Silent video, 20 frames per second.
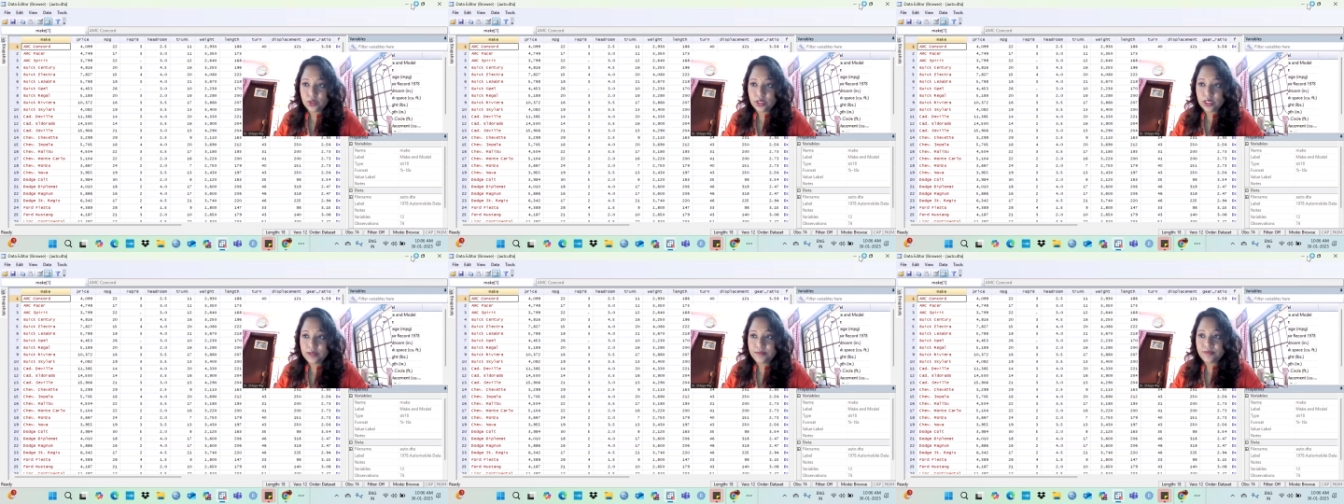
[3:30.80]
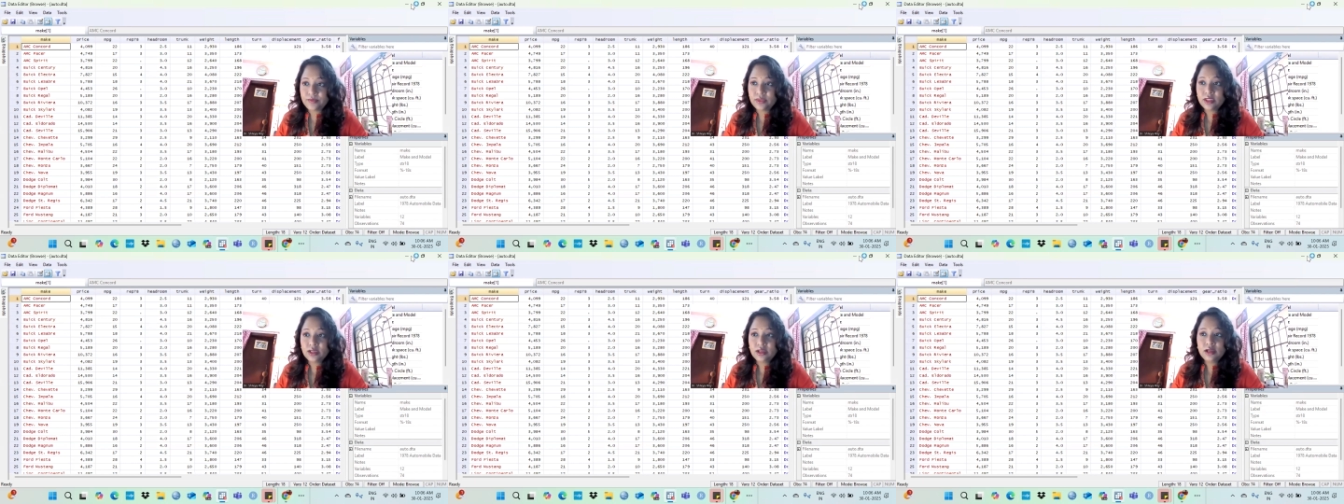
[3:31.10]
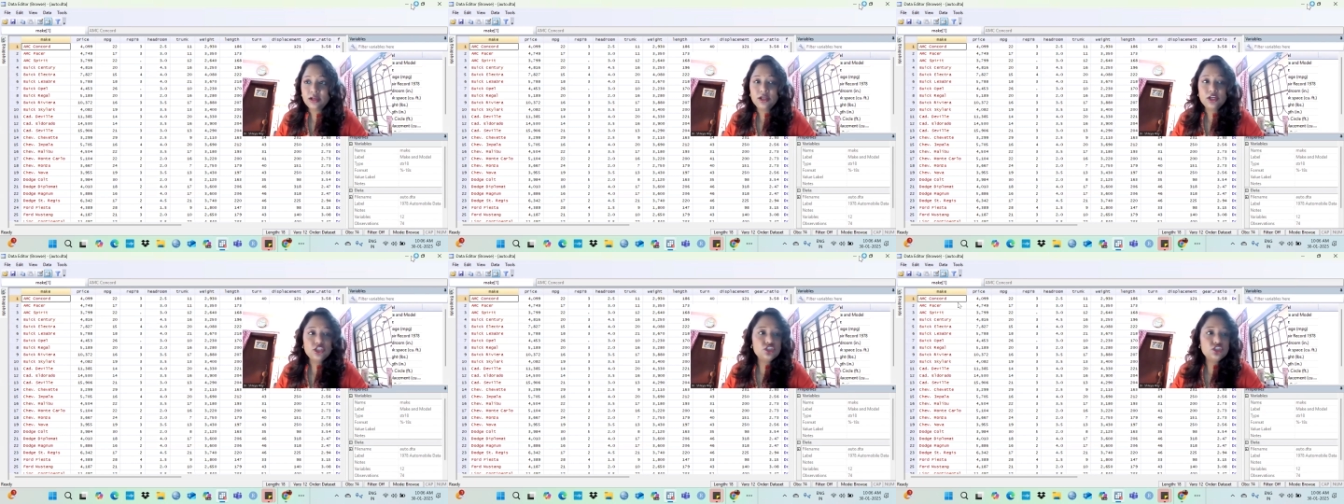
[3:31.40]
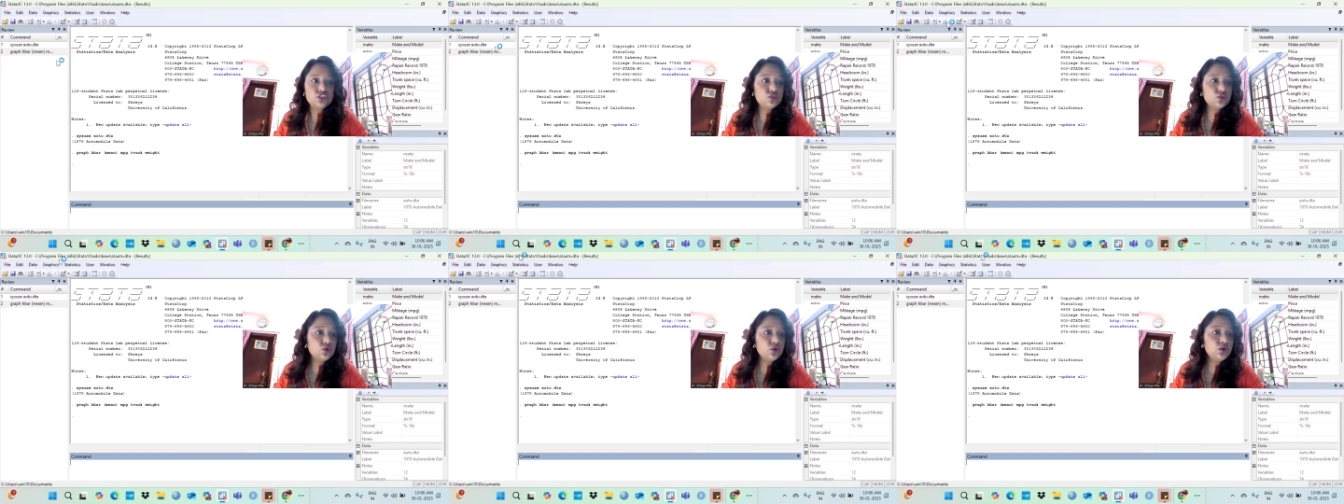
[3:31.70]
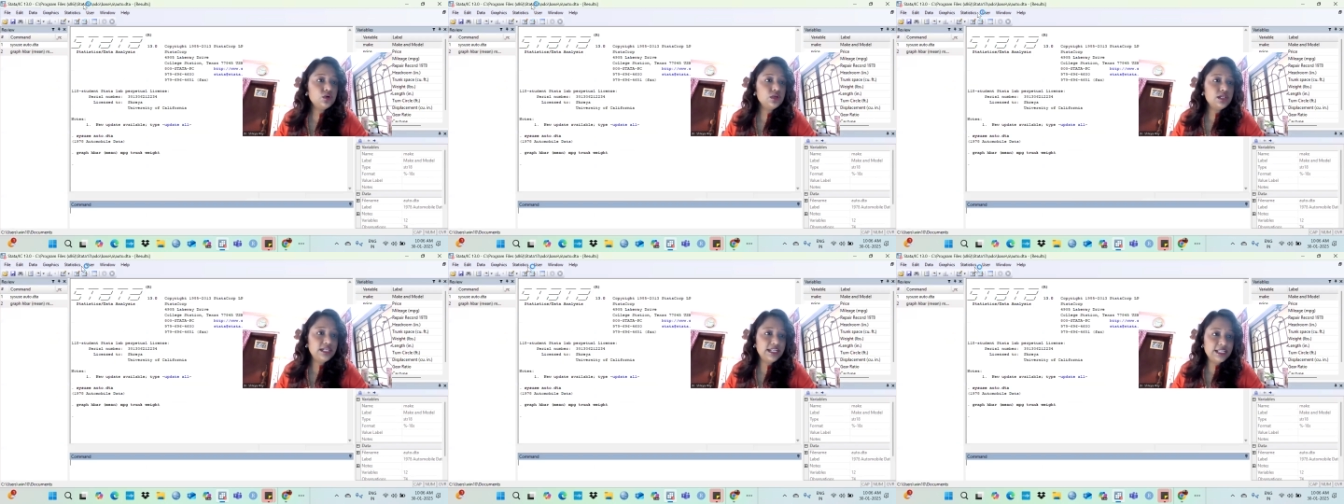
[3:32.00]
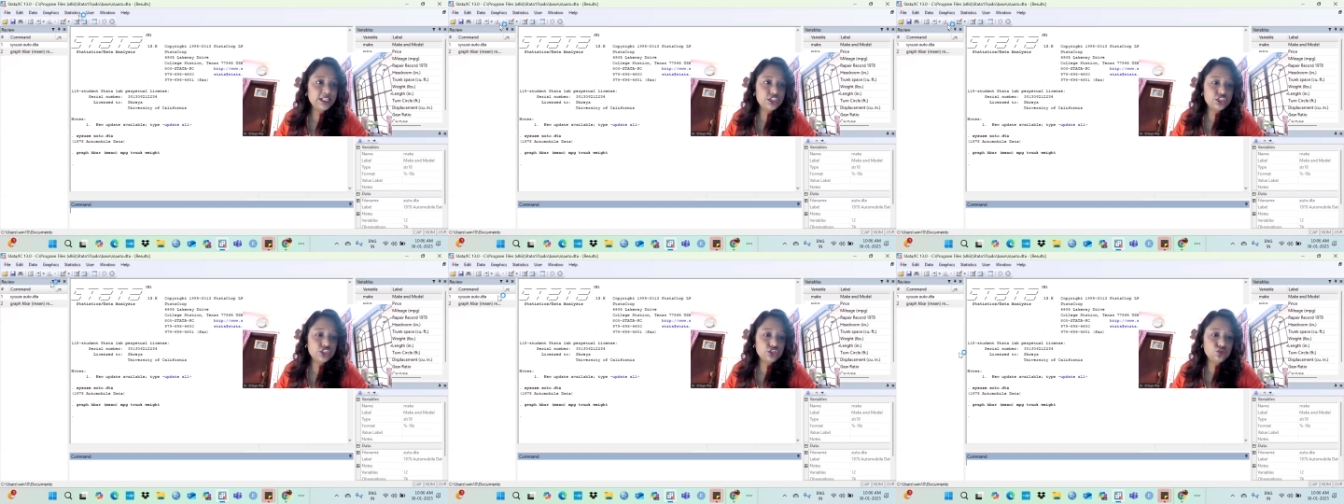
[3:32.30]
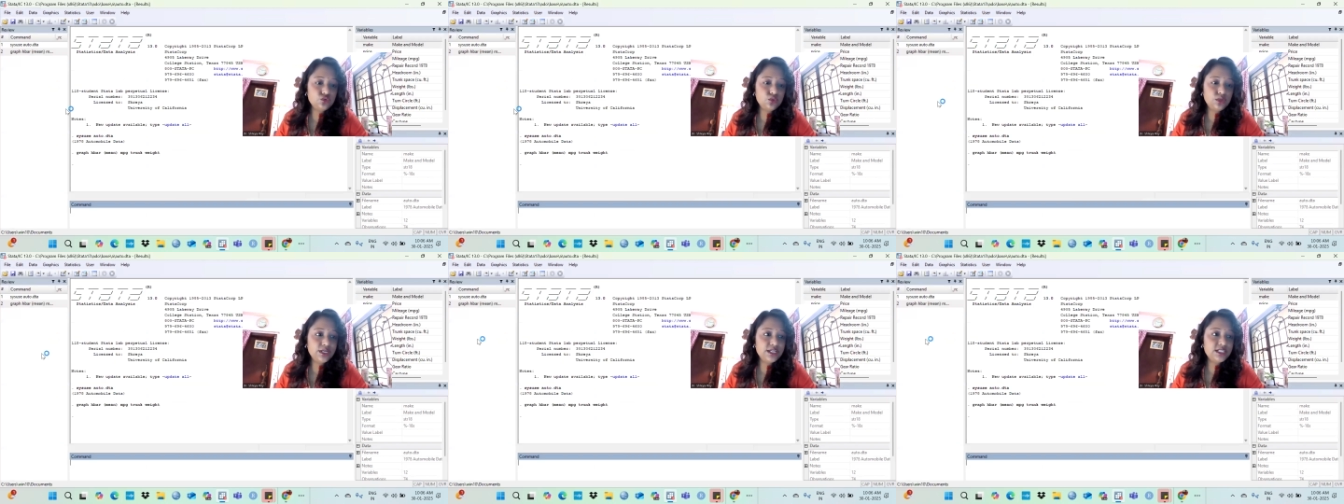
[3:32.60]
Okay, so let's
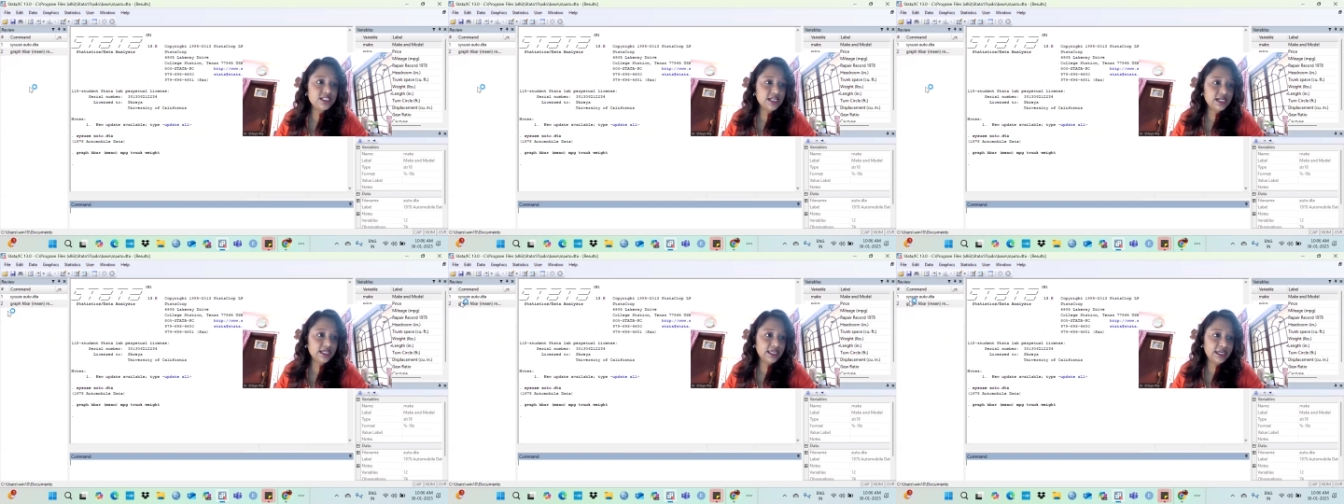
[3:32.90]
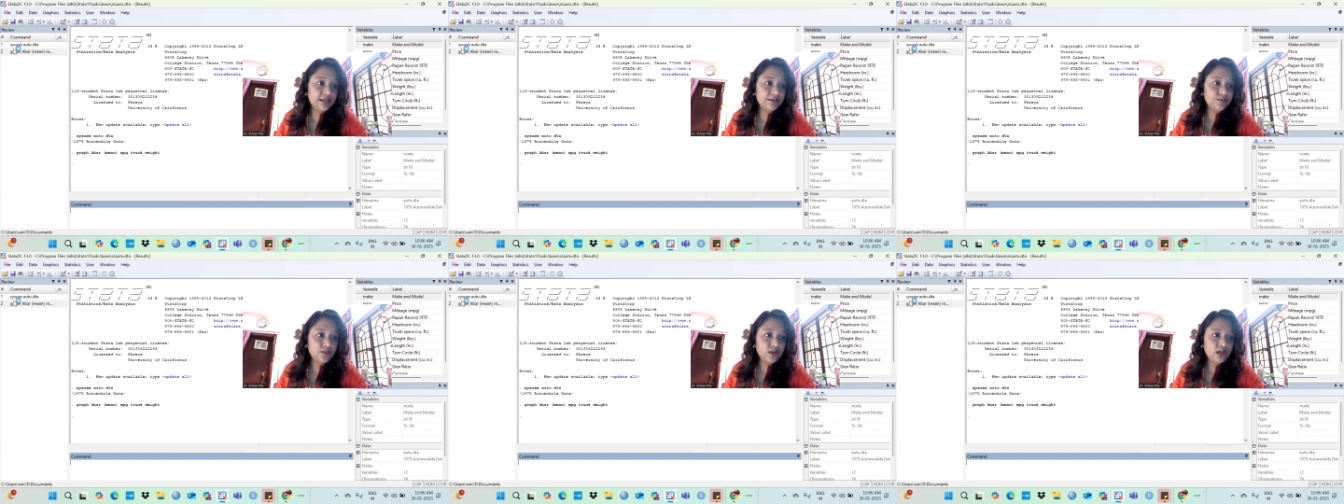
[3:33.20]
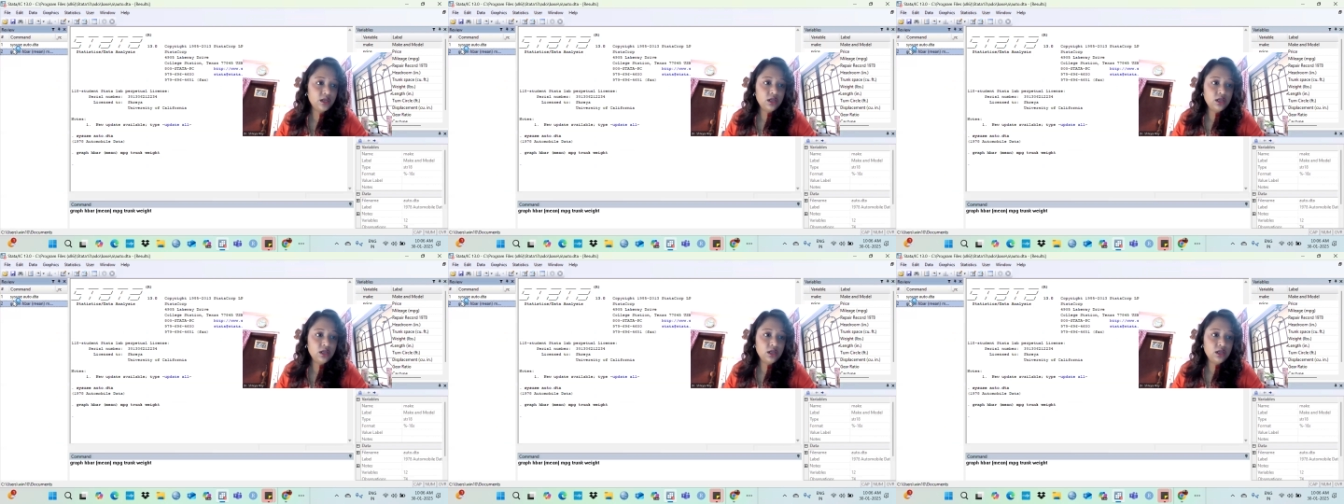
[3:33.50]
do it again.